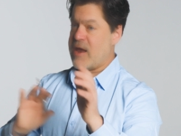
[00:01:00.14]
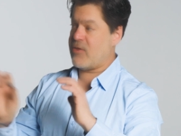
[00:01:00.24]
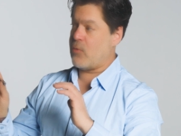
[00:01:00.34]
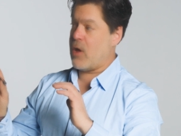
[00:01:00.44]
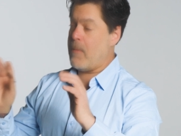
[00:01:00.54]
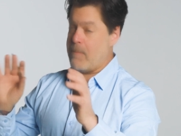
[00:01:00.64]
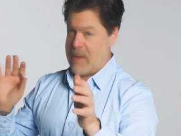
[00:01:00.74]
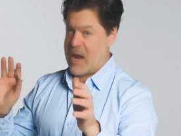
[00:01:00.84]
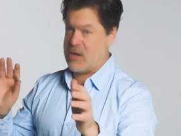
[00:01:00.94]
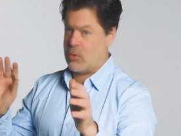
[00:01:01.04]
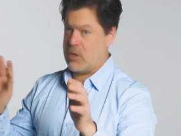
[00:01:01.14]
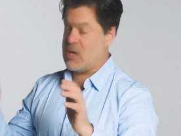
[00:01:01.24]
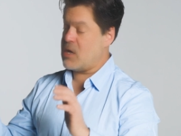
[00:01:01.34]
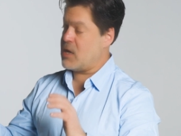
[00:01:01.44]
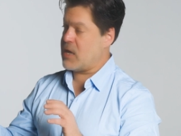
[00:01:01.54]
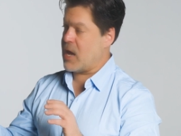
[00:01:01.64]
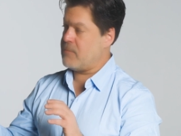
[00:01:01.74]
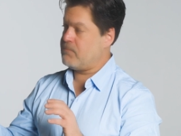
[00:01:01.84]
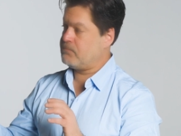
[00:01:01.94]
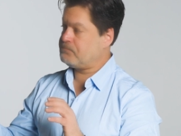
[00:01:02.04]
that as well manually
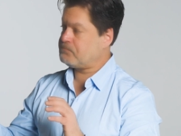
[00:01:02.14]
again,